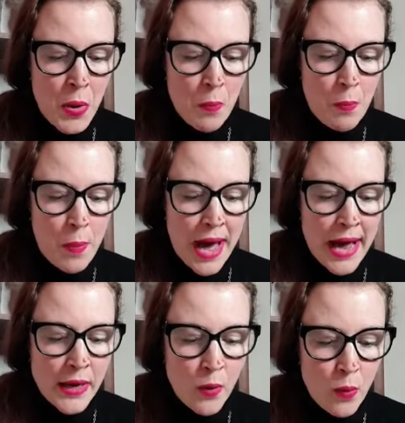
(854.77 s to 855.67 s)
But
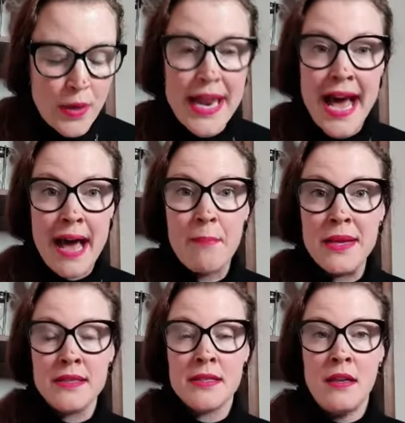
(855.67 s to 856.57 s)
what
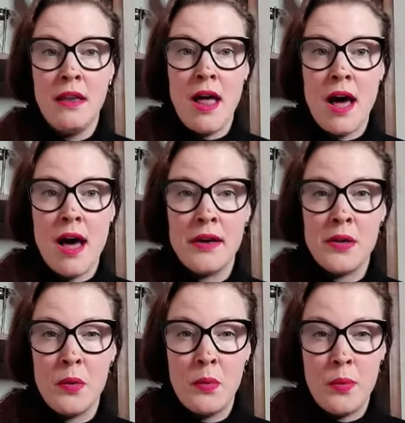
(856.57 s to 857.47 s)
happens a lot
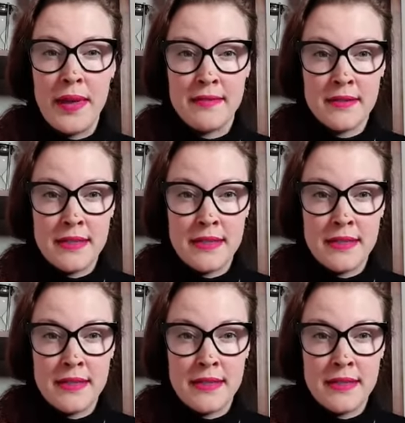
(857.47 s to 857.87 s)
with